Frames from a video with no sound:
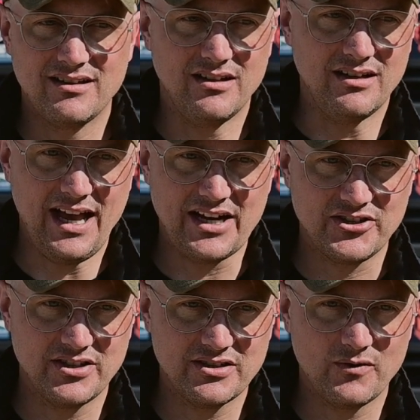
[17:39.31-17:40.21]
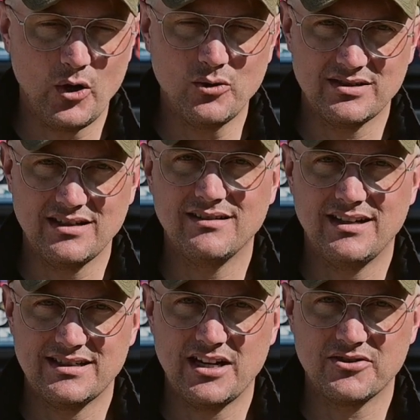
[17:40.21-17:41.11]
the action is frozen,
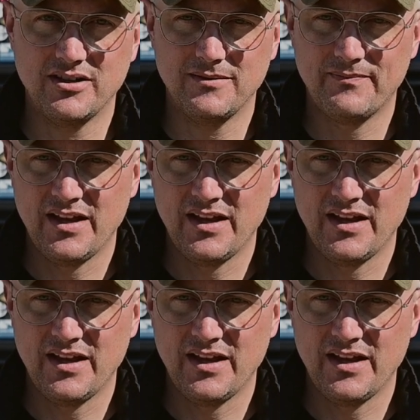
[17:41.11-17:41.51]
etc.